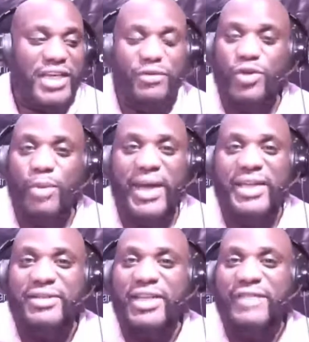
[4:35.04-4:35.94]
no
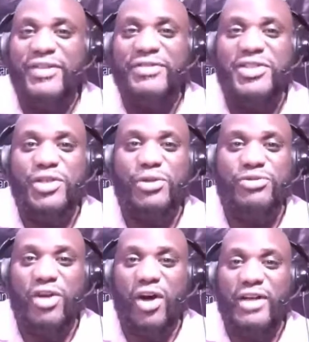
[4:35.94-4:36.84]
matter, even if the
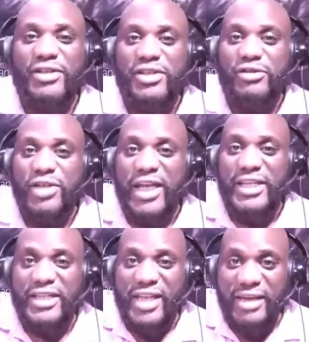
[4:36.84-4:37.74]
children aren't
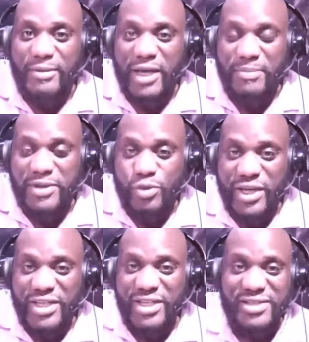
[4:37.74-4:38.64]
in
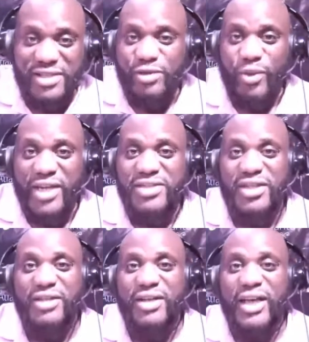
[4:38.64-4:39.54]
between this
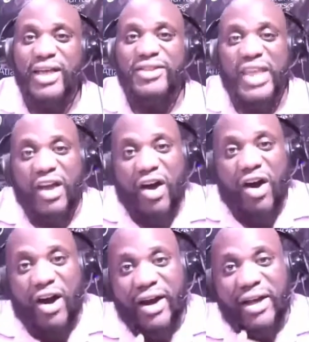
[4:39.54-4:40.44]
situation, they
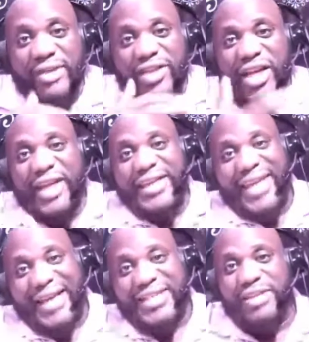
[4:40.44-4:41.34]
are the
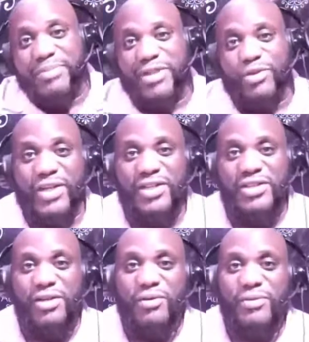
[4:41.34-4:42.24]
connection between the
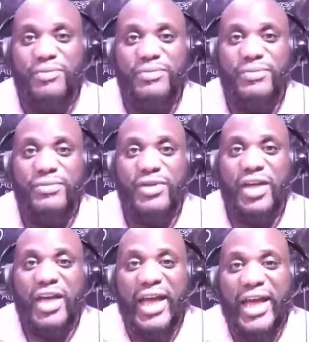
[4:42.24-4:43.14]
two.
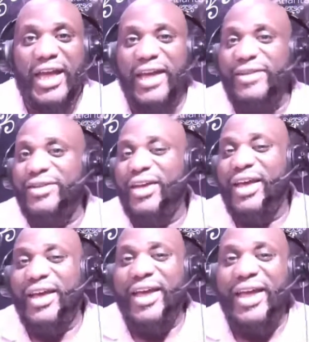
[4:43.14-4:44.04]
And
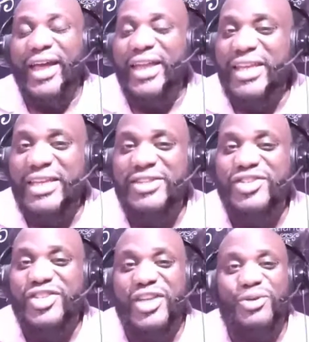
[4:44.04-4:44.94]
any
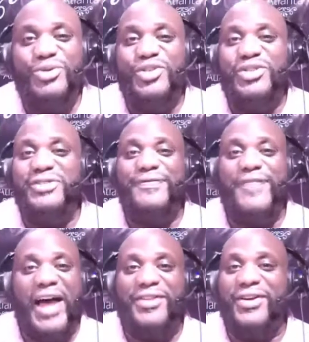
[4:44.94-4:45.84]
children's
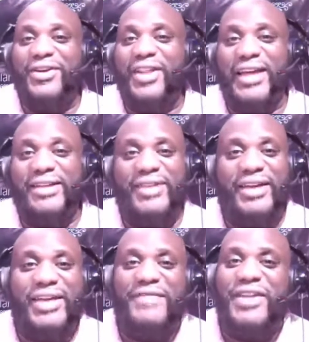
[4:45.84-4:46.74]
father,
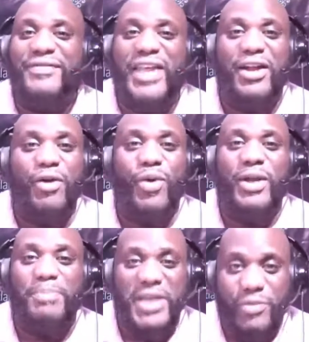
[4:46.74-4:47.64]
even if they don't want to
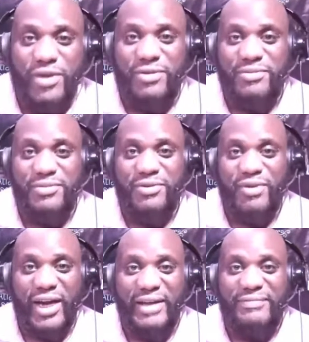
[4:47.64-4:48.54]
be with him,
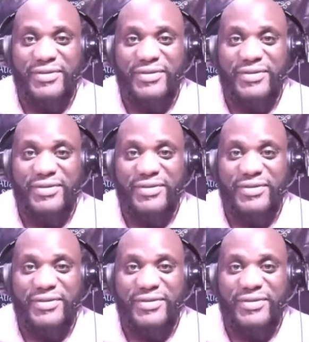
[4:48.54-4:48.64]
right?